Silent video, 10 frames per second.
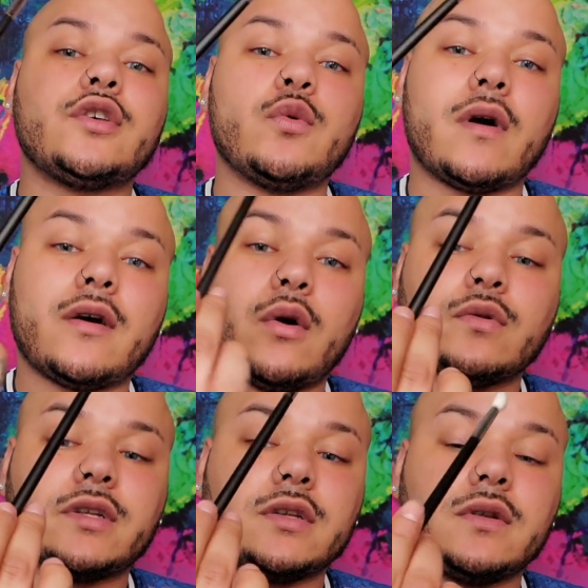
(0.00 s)
You want to
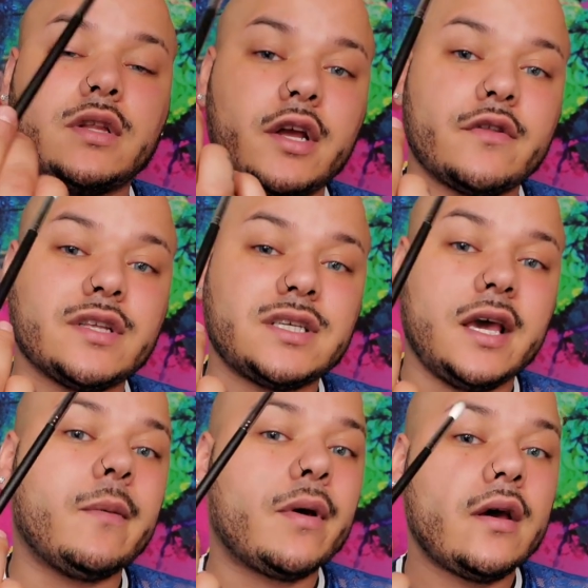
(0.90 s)
hold it near the
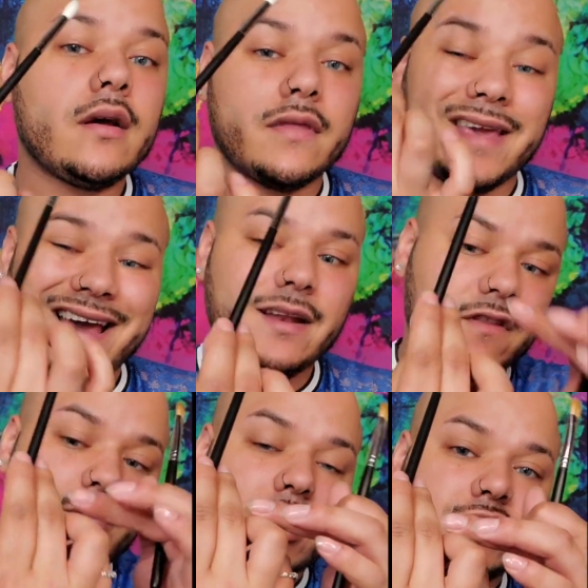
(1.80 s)
tip, the end of
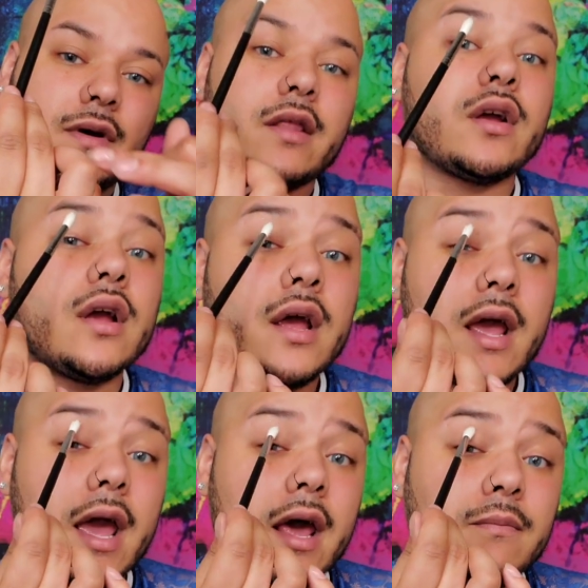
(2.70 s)
the brush rather,
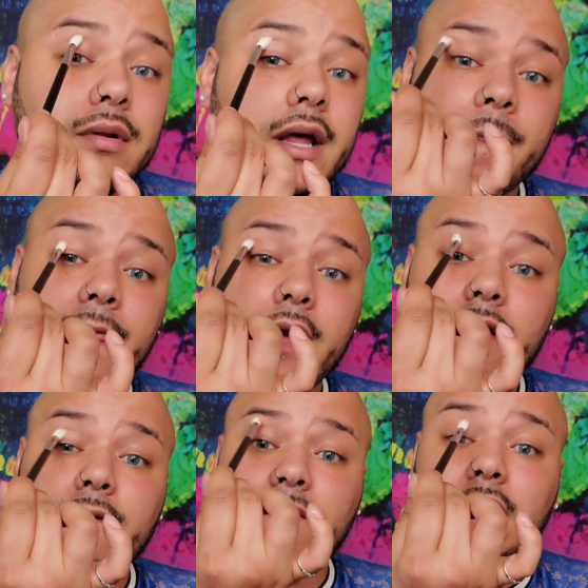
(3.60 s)
and blend
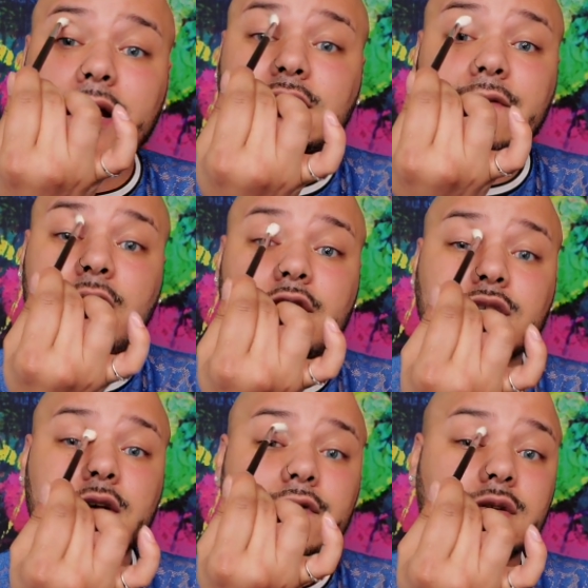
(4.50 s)
light as a feather,
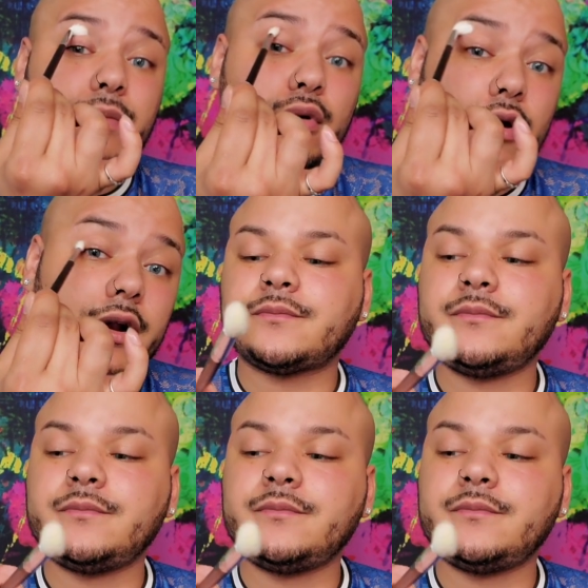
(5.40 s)
stiff as a board.